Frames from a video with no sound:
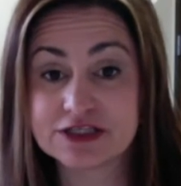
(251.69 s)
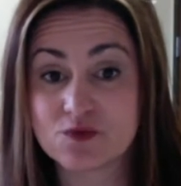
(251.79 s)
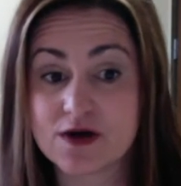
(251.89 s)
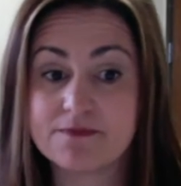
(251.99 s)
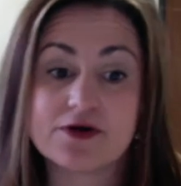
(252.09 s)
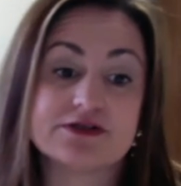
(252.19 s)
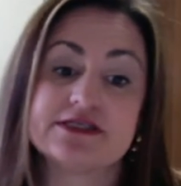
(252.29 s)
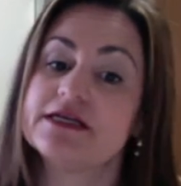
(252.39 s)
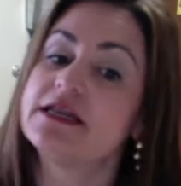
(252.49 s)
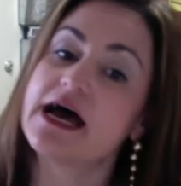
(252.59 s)
to one
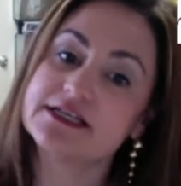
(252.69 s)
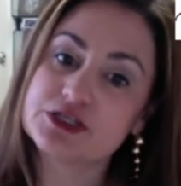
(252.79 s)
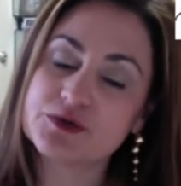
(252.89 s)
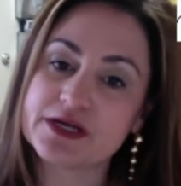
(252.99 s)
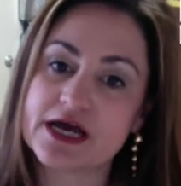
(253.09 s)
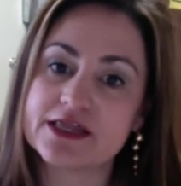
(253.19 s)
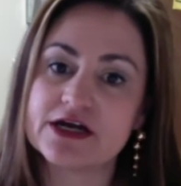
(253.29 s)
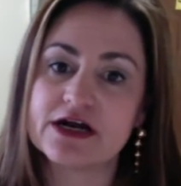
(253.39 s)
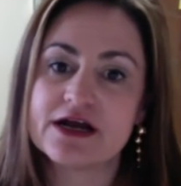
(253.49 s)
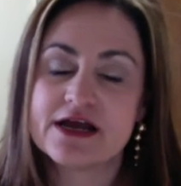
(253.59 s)
person, not to
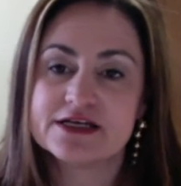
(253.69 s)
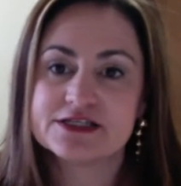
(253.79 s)
another.